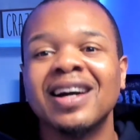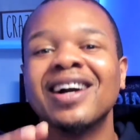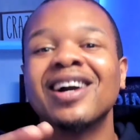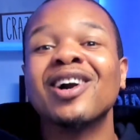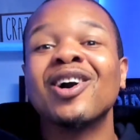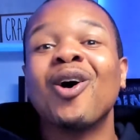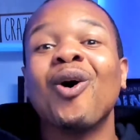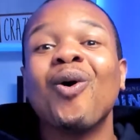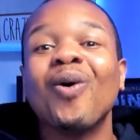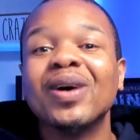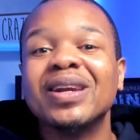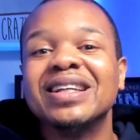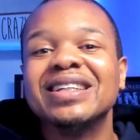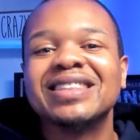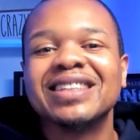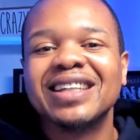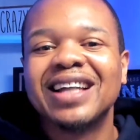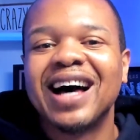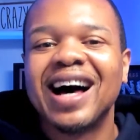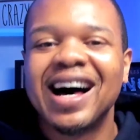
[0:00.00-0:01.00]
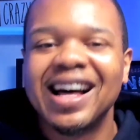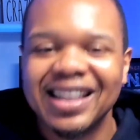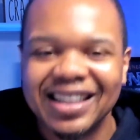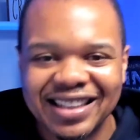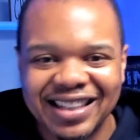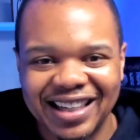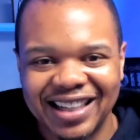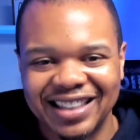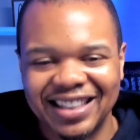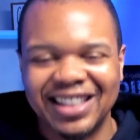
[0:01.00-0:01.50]
going into the
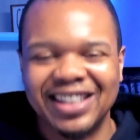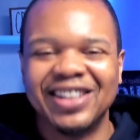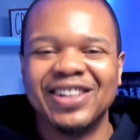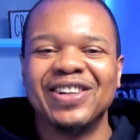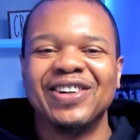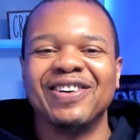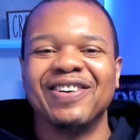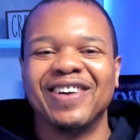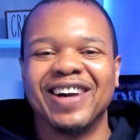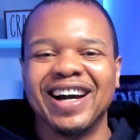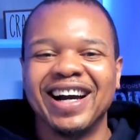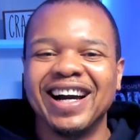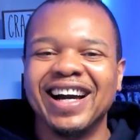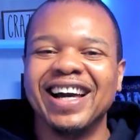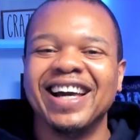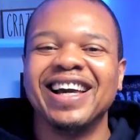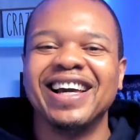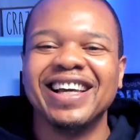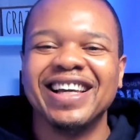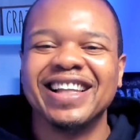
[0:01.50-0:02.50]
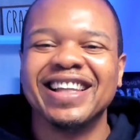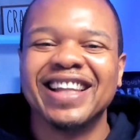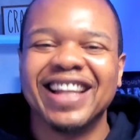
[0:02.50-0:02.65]
holiday, right?